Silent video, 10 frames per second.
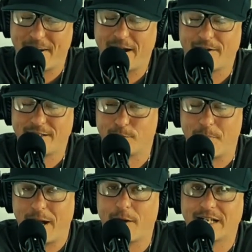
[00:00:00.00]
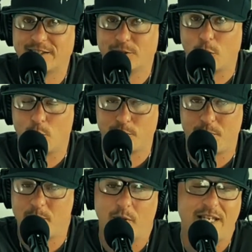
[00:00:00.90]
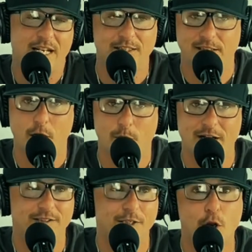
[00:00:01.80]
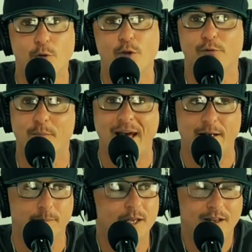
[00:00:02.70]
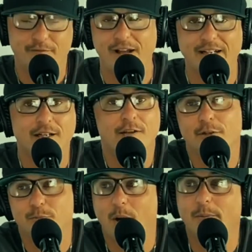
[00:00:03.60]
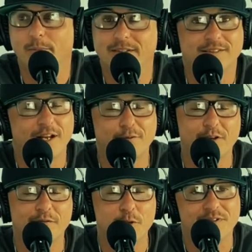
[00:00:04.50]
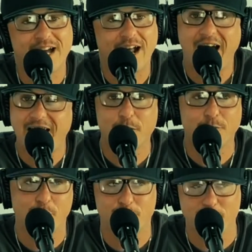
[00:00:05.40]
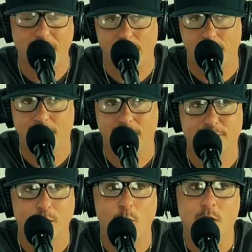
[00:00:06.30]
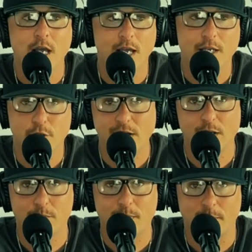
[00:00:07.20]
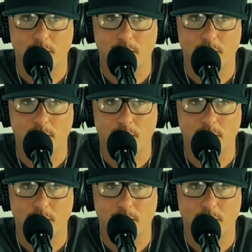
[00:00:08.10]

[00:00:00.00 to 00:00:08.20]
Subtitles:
he's bearing his soul to people he doesn't know. He doesn't know you from Adam. In fact, there's probably several of you that I don't know from Adam. And so you got to remember,